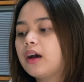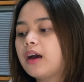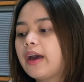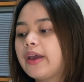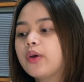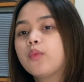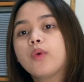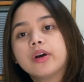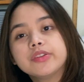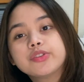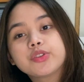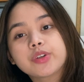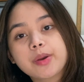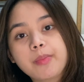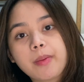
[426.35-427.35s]
I want to
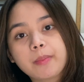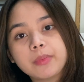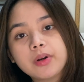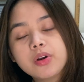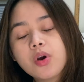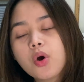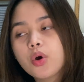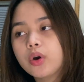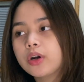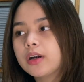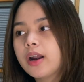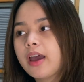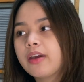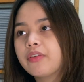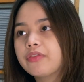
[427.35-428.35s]
remember, or
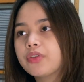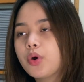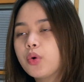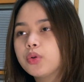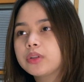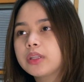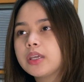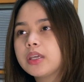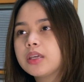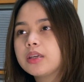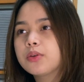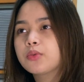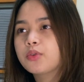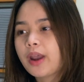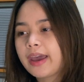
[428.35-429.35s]
I only
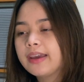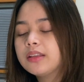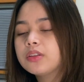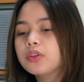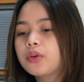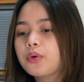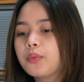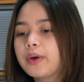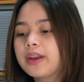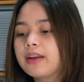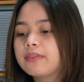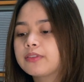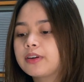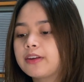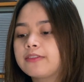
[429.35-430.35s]
write
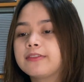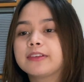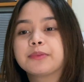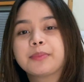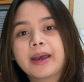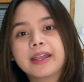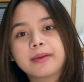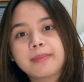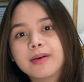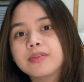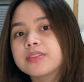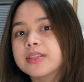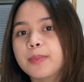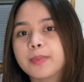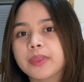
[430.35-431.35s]
whenever I feel bad about
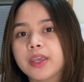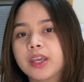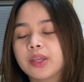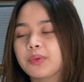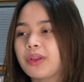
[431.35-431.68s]
something,